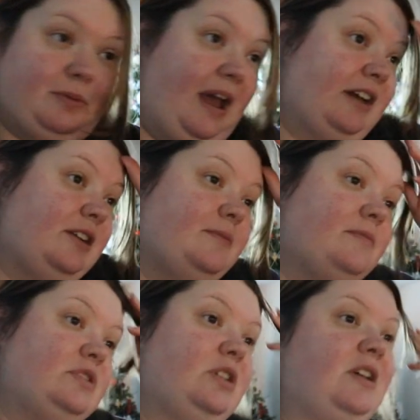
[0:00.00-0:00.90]
bag,
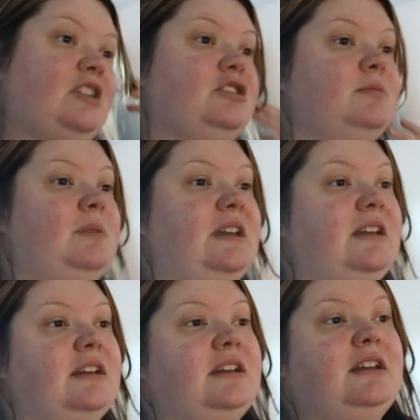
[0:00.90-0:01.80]
so that should
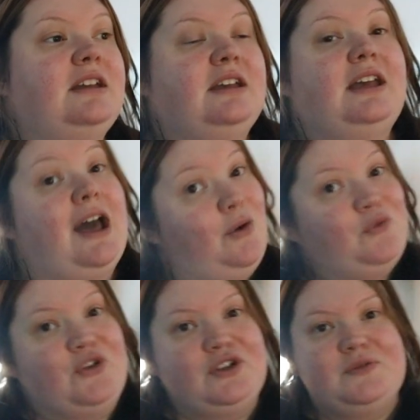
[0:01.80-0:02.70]
be
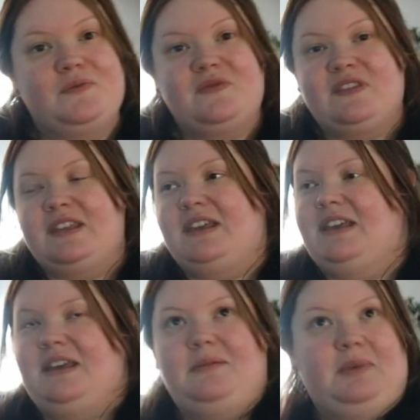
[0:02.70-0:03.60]
helpful.
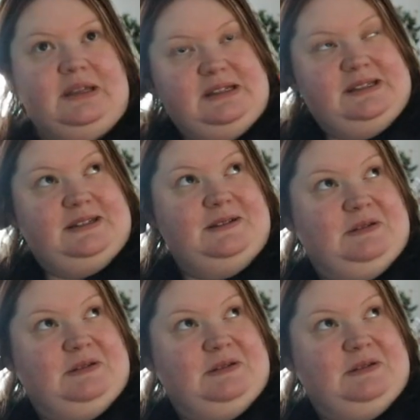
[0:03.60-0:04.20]
But